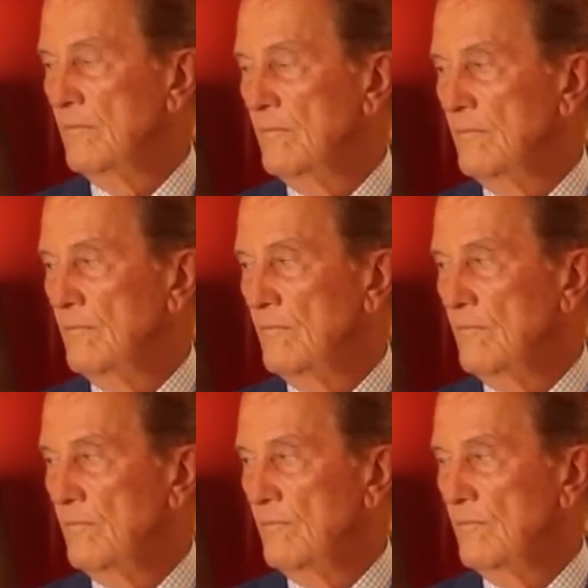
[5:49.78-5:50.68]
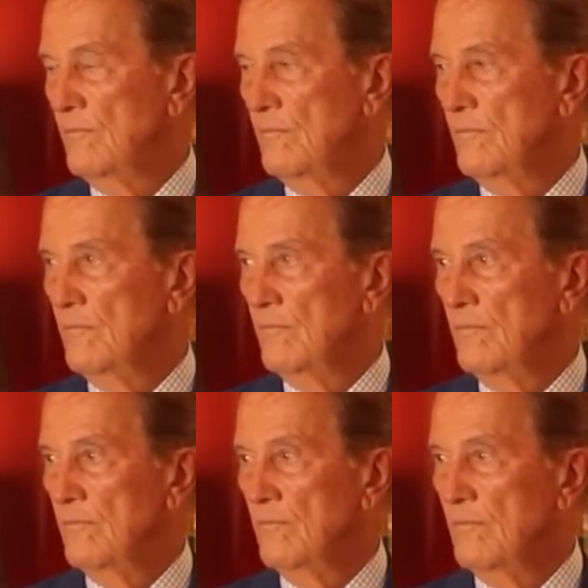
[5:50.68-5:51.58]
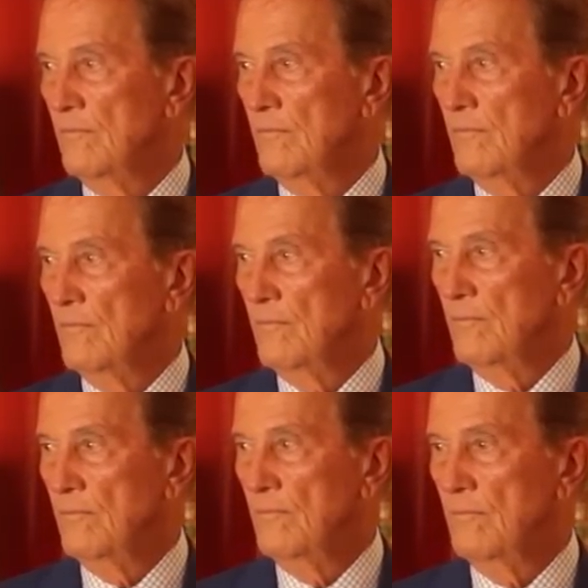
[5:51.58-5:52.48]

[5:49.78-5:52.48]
(silent)